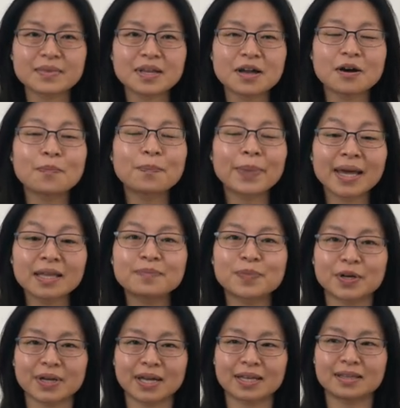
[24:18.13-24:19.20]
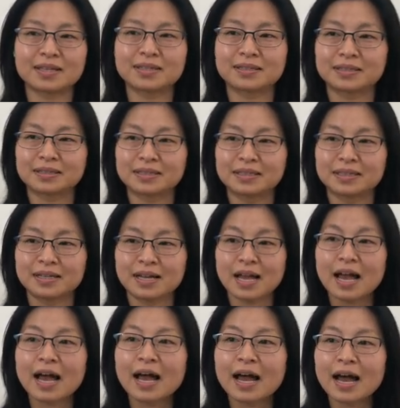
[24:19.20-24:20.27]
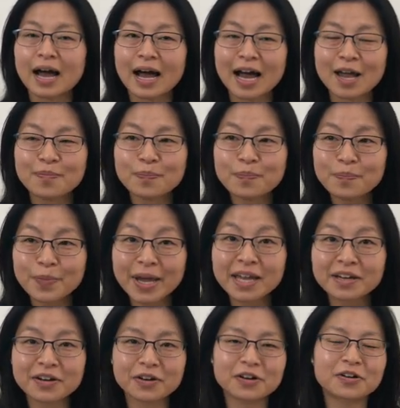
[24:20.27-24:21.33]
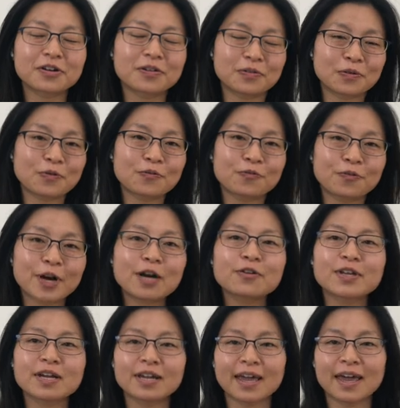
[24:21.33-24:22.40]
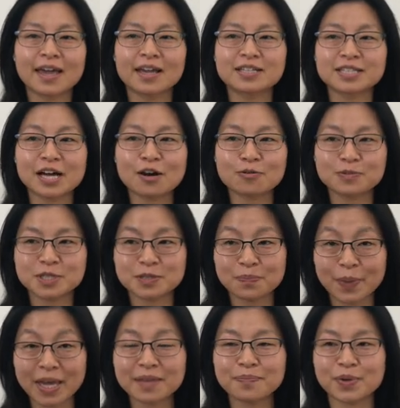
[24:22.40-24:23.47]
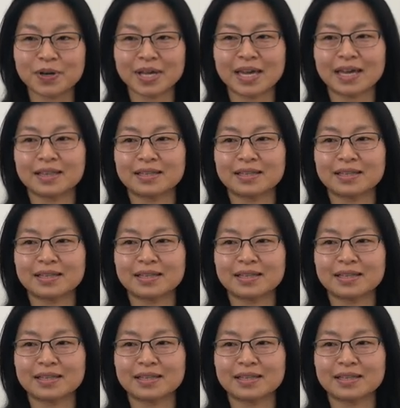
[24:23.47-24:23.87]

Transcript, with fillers: a paint bucket. I made a Faraday cage out of this paint bucket.